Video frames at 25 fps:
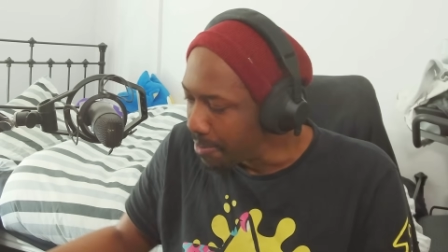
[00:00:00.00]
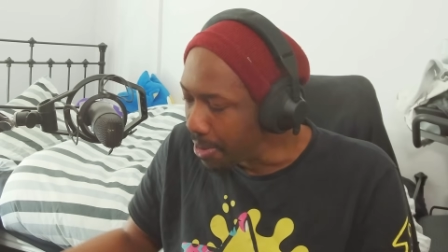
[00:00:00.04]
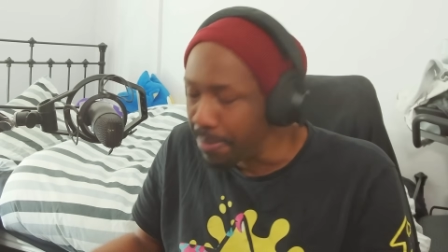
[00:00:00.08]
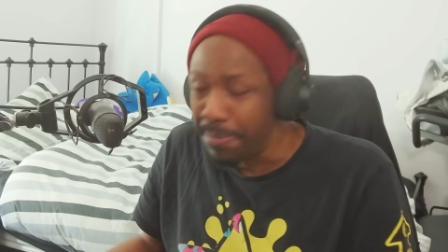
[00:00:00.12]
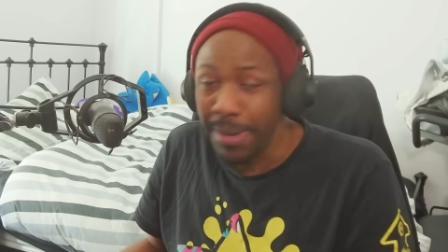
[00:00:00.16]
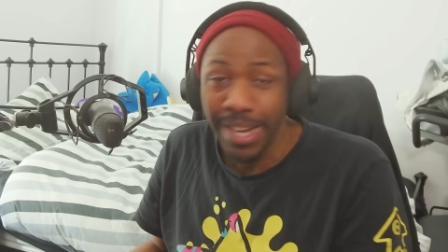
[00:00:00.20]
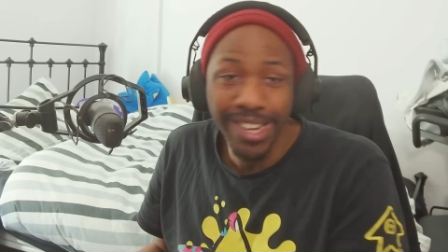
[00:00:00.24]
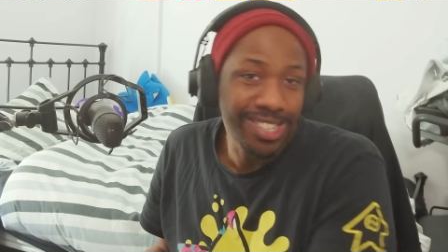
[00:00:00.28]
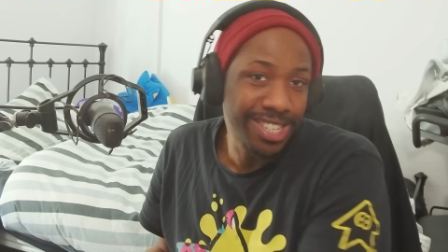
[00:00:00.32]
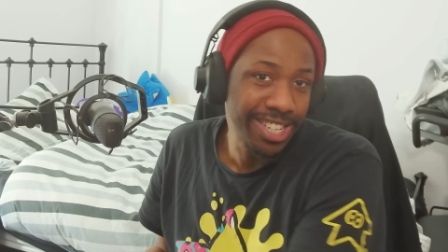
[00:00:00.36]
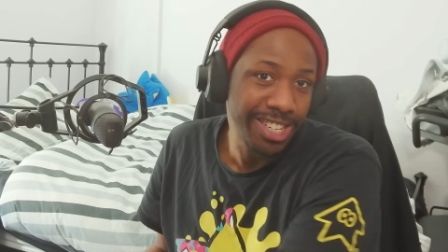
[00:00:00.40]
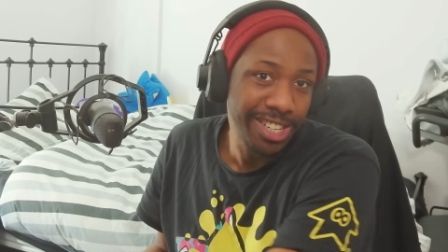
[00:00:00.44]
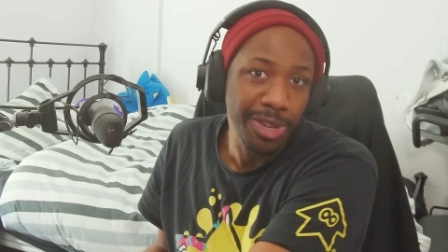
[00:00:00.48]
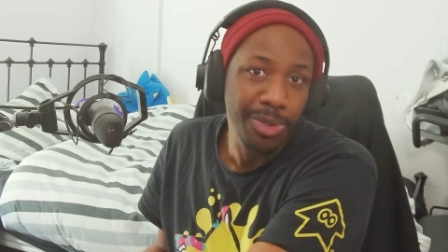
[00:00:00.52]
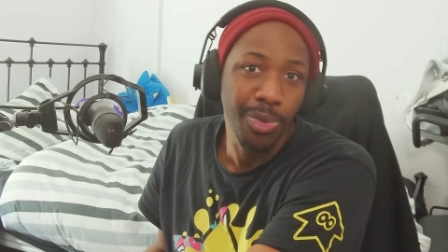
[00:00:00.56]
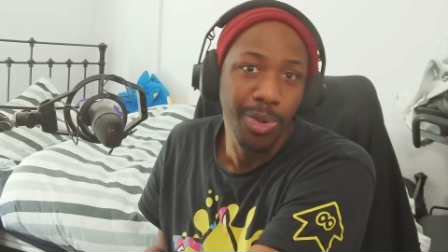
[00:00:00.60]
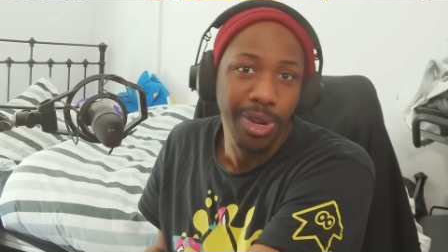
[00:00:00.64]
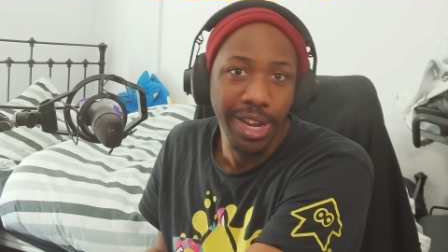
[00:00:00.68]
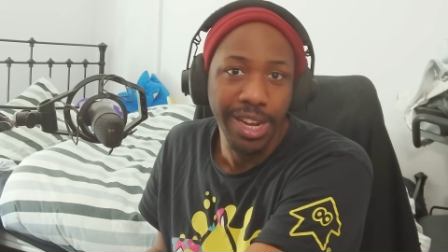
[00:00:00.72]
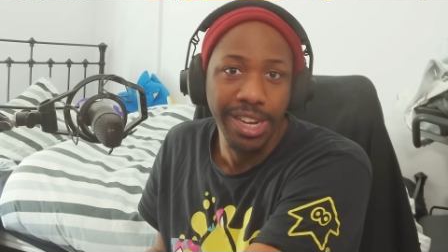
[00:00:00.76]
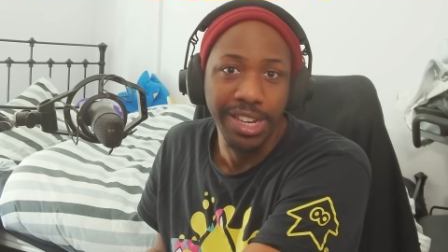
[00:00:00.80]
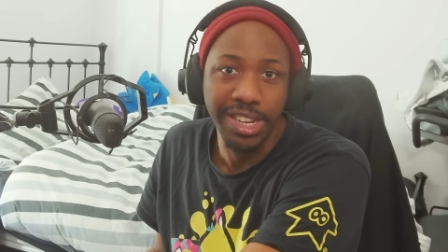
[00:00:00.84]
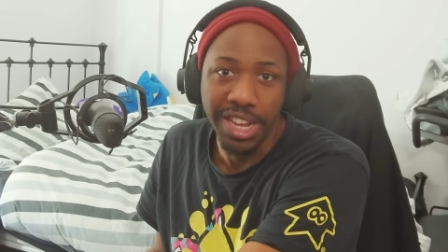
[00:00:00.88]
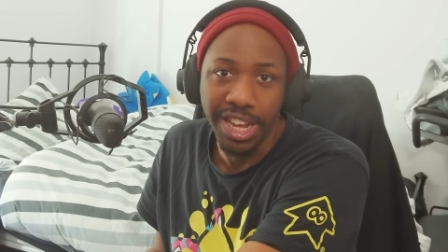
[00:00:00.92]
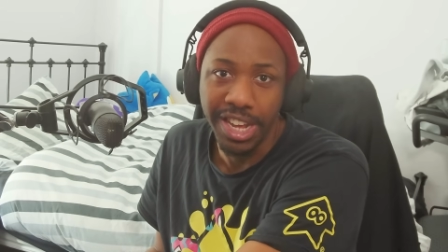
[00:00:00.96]
But basically what
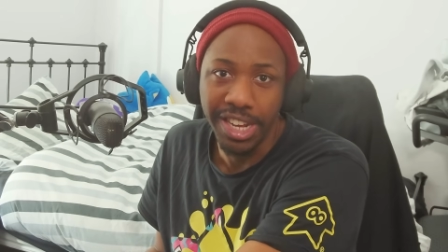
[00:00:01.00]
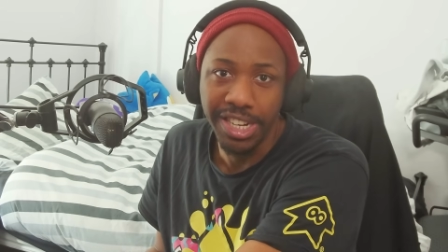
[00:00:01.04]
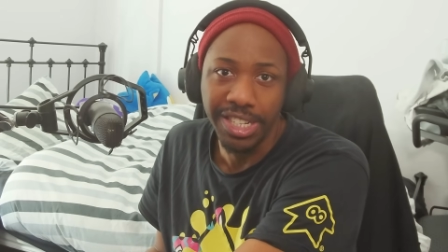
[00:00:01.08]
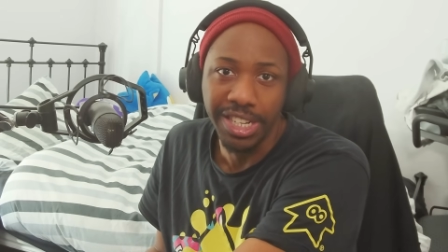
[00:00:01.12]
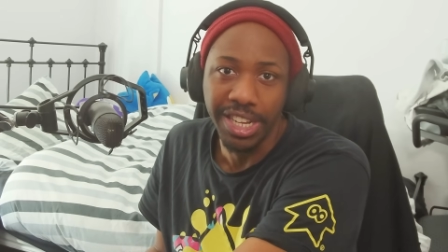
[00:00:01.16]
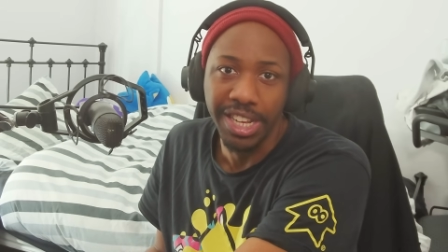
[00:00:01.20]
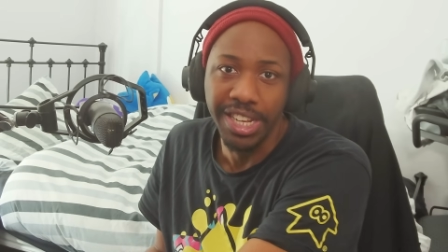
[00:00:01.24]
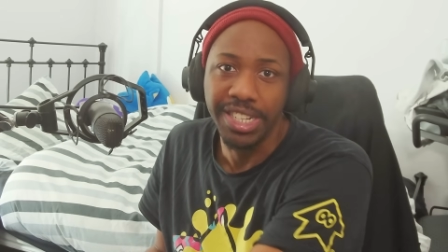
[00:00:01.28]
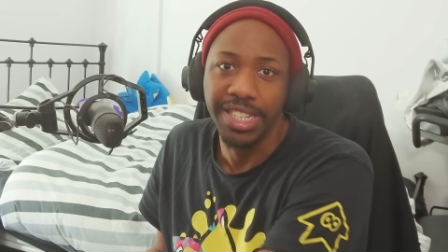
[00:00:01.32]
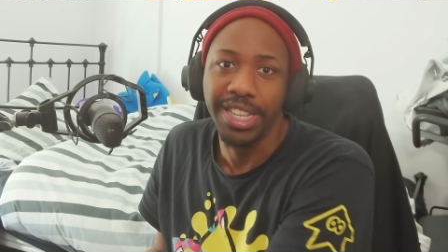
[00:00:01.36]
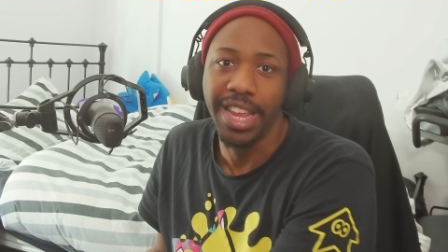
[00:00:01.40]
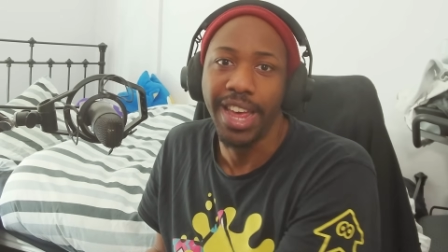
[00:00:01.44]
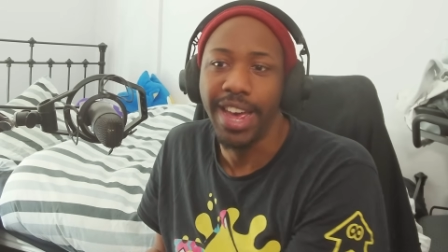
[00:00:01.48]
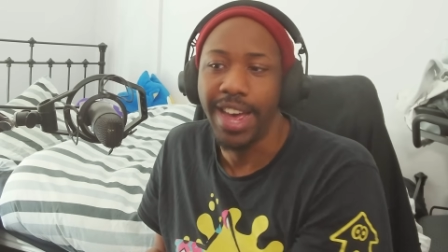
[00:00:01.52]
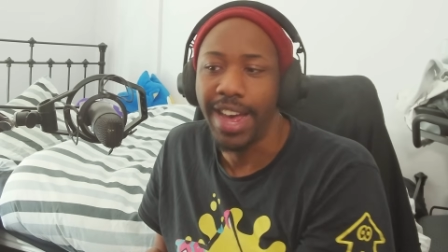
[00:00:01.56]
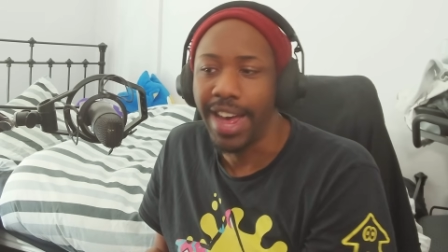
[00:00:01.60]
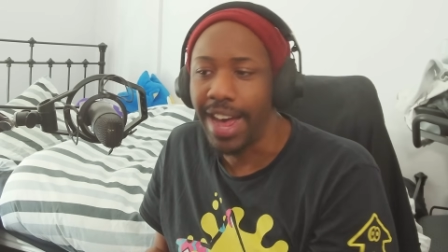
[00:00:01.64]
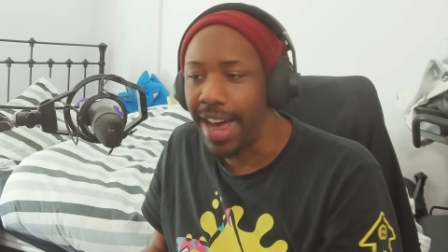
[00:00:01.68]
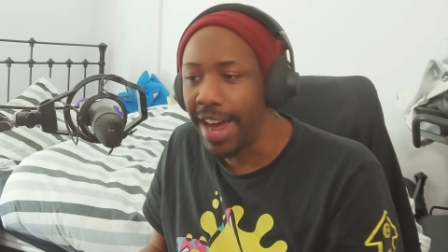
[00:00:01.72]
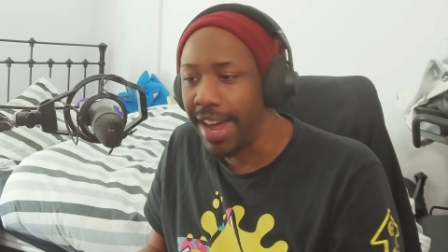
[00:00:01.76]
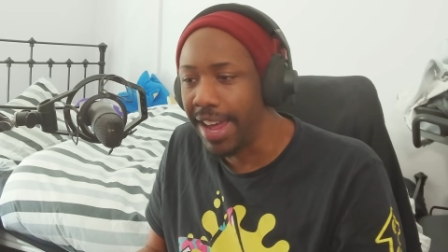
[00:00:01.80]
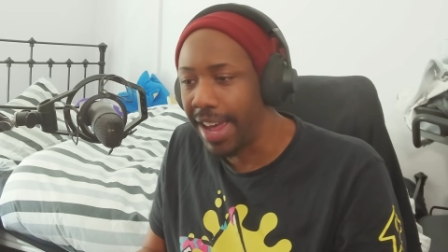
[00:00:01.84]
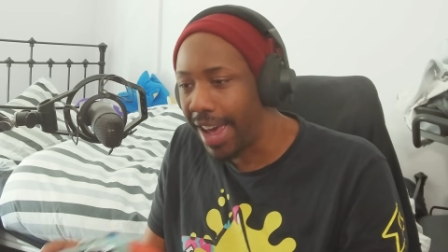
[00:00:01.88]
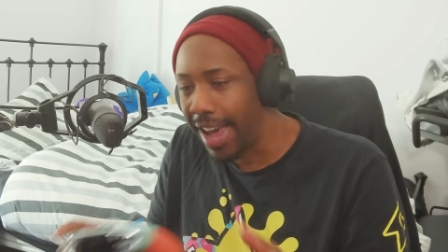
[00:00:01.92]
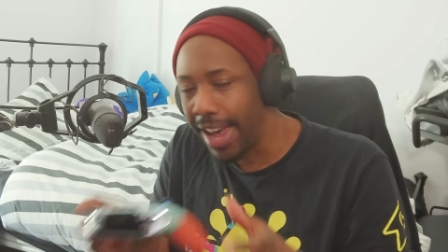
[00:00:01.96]
I did is that
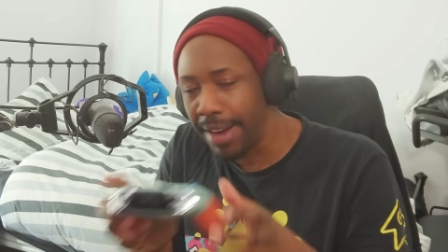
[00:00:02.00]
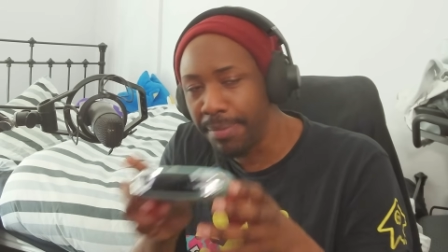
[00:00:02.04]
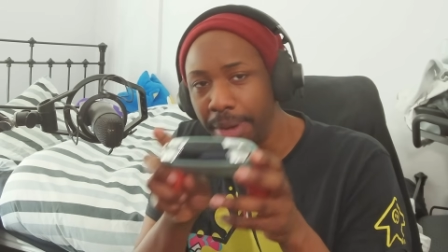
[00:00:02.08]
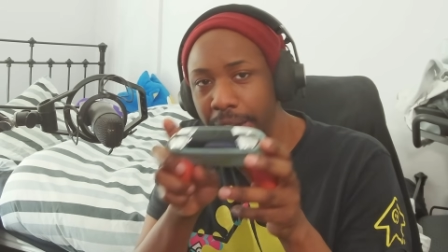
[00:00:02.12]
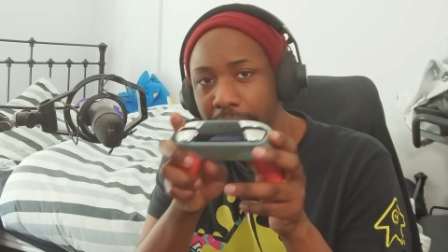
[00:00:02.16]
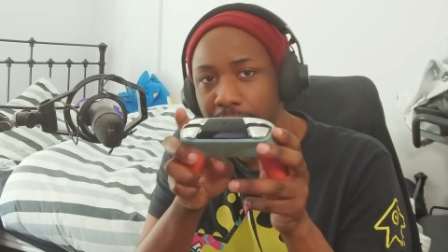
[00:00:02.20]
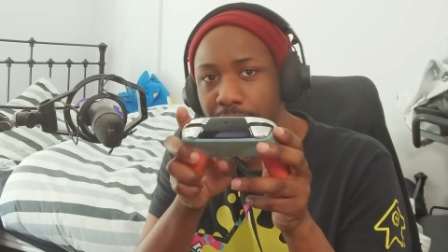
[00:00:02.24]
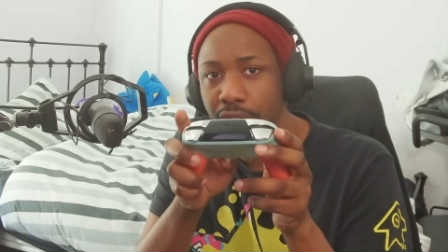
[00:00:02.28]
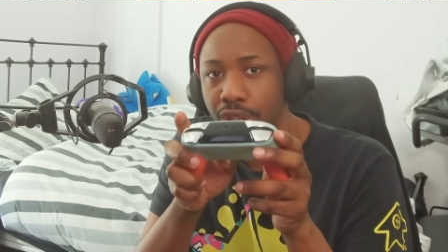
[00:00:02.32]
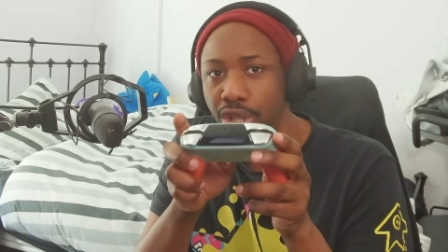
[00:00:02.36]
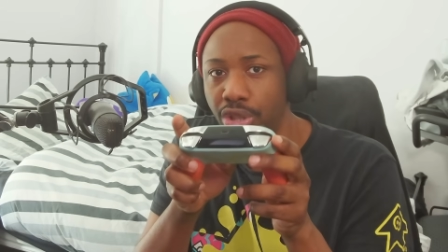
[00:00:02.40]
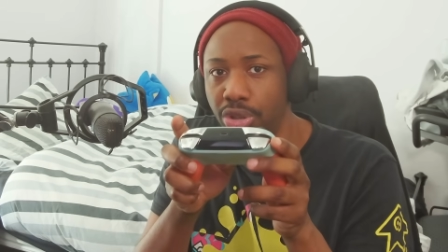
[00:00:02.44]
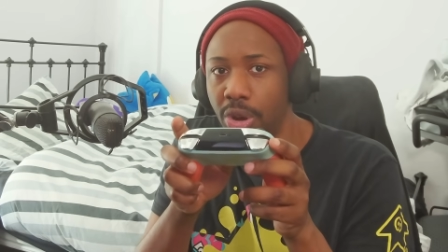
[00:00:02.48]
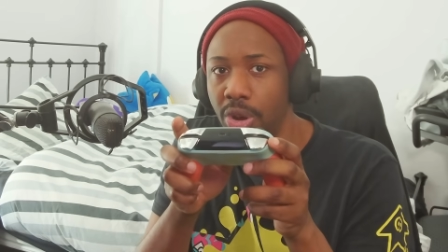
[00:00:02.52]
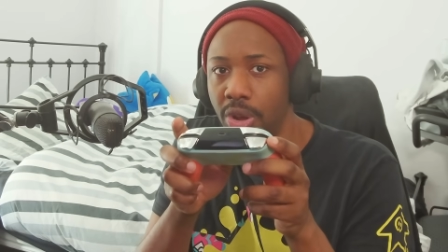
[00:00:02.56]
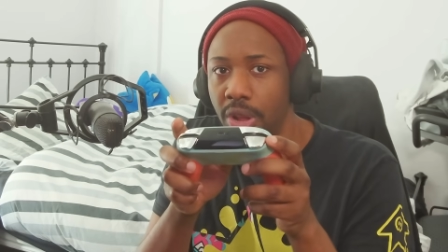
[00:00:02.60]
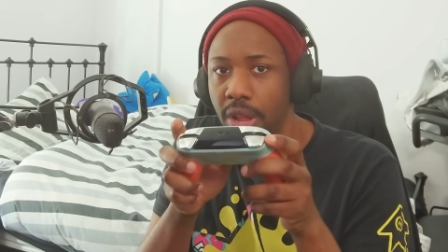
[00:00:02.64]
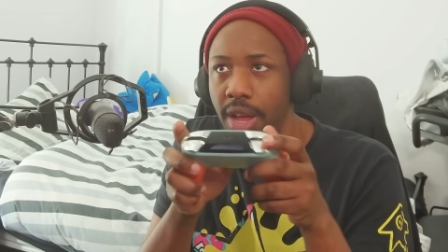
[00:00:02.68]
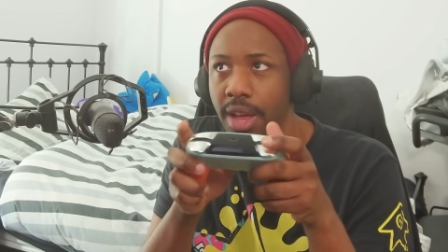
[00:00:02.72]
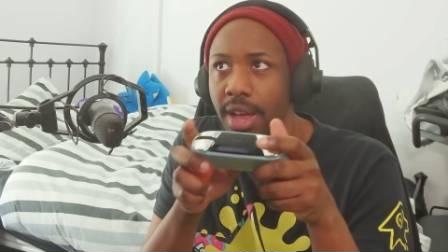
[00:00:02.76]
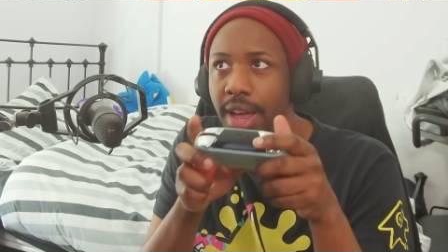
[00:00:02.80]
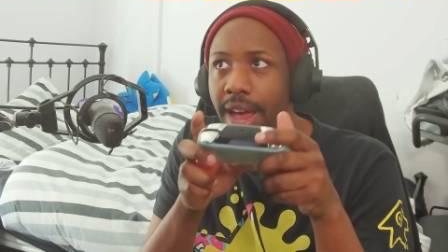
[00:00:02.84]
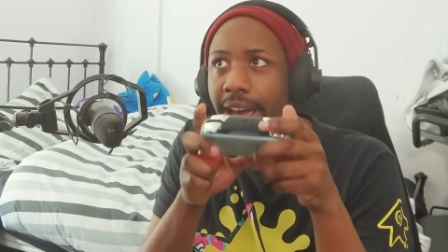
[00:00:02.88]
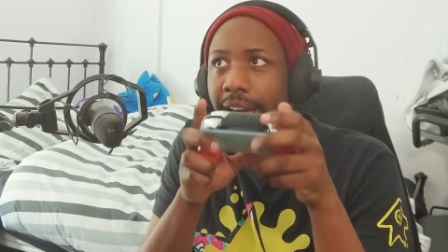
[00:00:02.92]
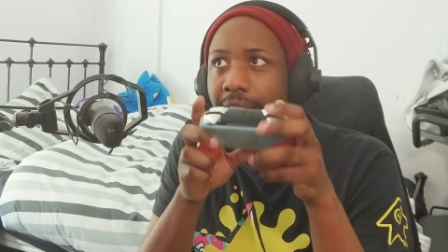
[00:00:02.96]
I had my controller